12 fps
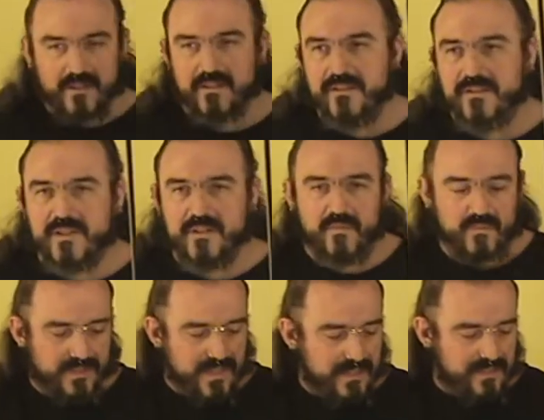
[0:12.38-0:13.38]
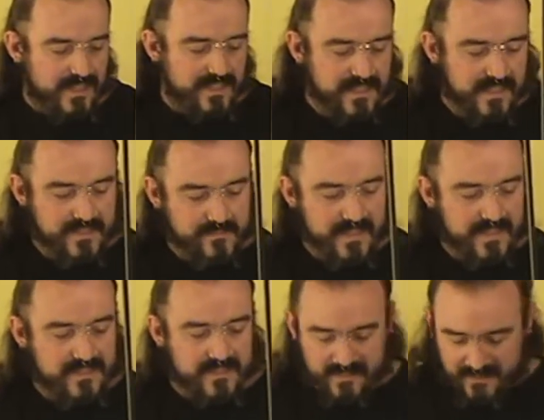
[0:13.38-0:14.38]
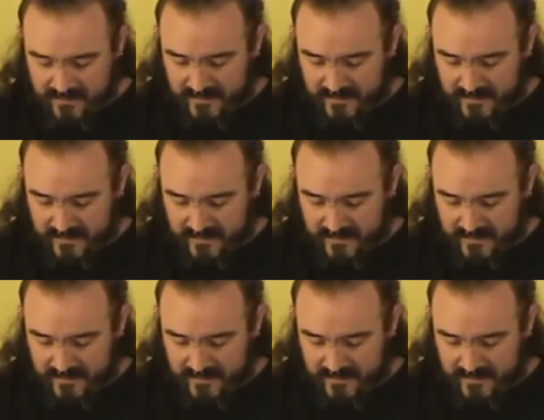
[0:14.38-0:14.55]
going to start with a latex base,